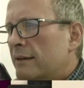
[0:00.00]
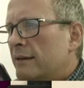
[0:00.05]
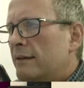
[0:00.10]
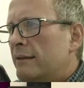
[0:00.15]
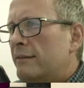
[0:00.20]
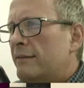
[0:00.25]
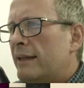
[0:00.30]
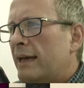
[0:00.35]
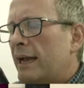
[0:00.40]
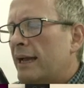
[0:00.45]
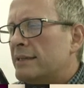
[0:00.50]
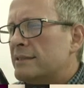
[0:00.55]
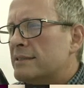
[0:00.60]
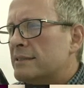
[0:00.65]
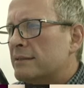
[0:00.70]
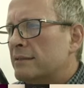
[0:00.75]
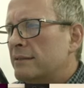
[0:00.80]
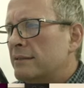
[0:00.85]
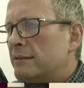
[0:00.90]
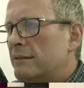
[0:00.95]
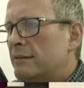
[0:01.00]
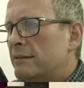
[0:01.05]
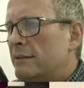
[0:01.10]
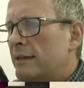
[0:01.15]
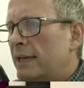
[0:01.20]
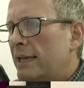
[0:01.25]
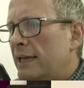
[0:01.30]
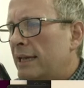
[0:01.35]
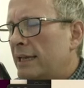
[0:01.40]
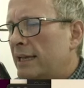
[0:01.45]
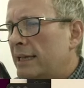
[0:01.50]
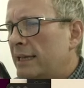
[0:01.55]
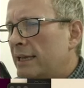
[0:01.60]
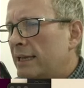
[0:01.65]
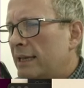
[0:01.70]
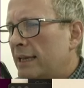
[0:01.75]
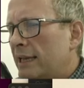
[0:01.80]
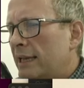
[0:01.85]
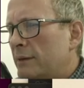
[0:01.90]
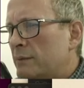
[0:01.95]
that he
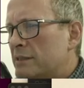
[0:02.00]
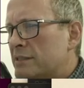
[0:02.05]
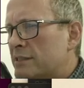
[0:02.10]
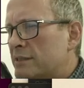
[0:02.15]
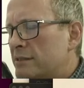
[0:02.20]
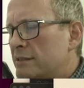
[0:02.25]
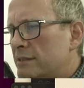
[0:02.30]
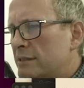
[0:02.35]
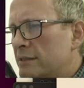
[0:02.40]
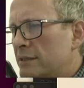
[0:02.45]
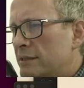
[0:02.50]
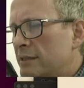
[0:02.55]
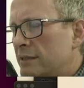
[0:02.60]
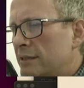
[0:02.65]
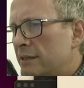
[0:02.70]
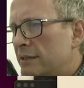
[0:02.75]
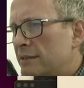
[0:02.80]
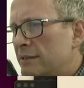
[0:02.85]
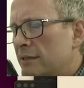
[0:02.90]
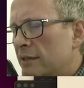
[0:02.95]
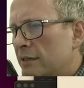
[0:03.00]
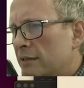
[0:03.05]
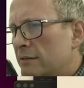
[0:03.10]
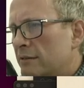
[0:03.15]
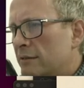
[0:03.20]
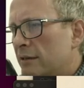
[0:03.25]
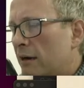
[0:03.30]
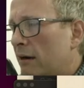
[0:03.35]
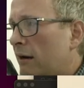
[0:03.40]
he was the the, the